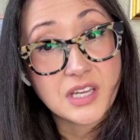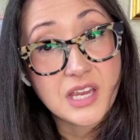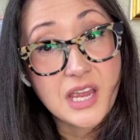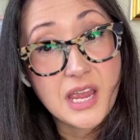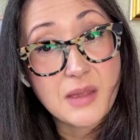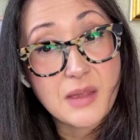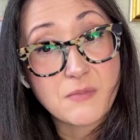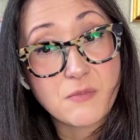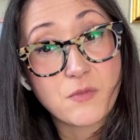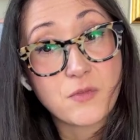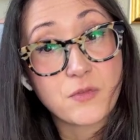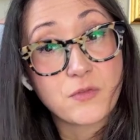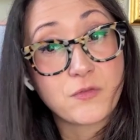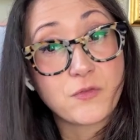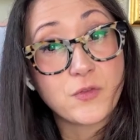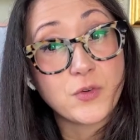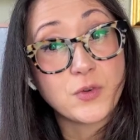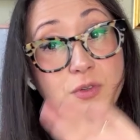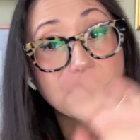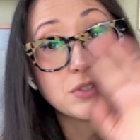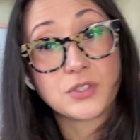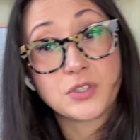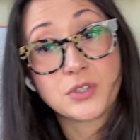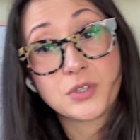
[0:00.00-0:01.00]
it came
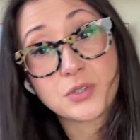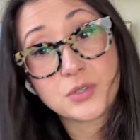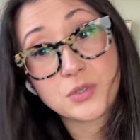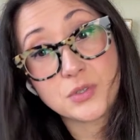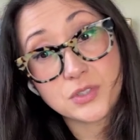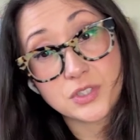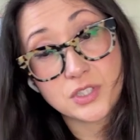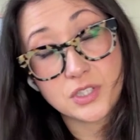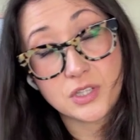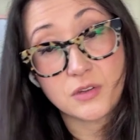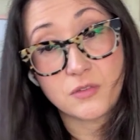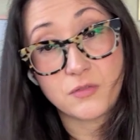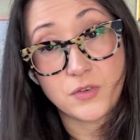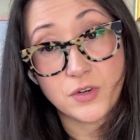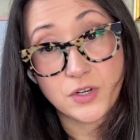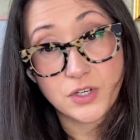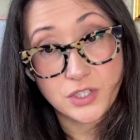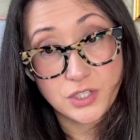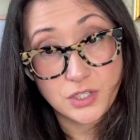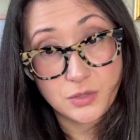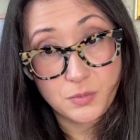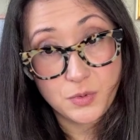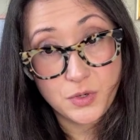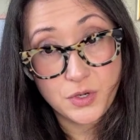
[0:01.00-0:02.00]
full circle to the
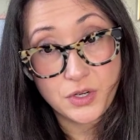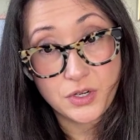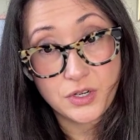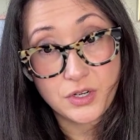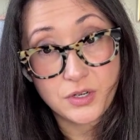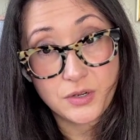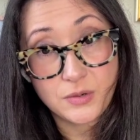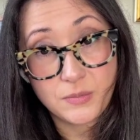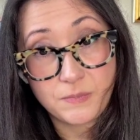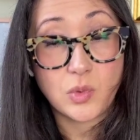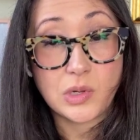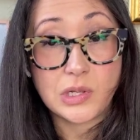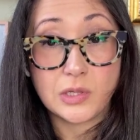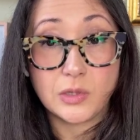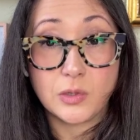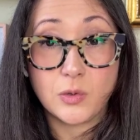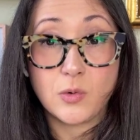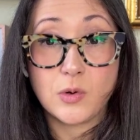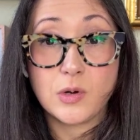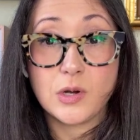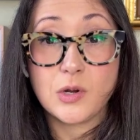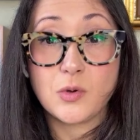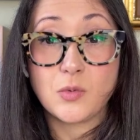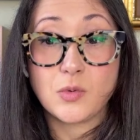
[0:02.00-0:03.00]
first book when
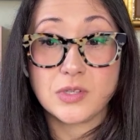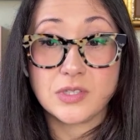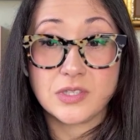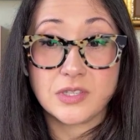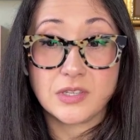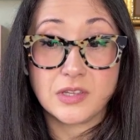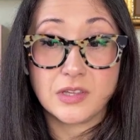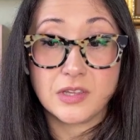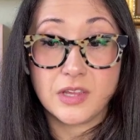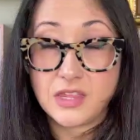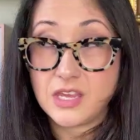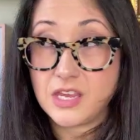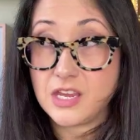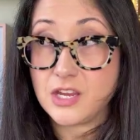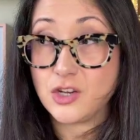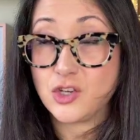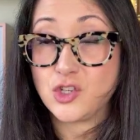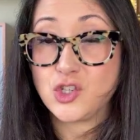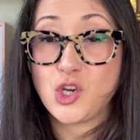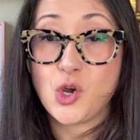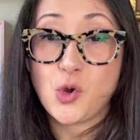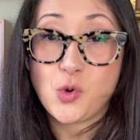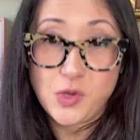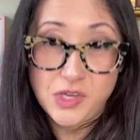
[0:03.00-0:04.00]
Laura was in the
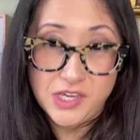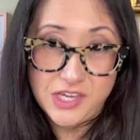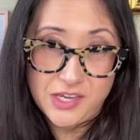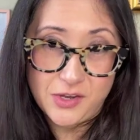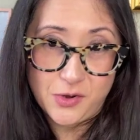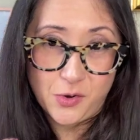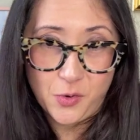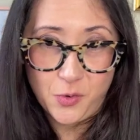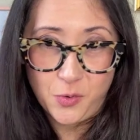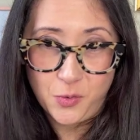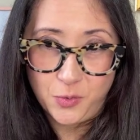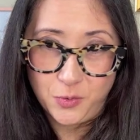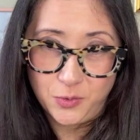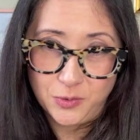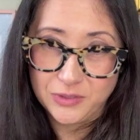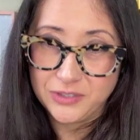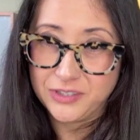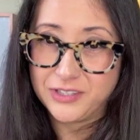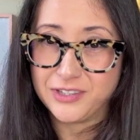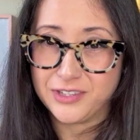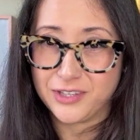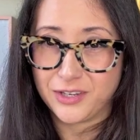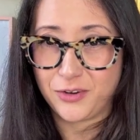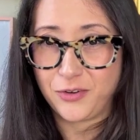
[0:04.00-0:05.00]
choky hole
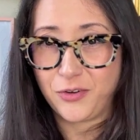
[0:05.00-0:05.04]
in the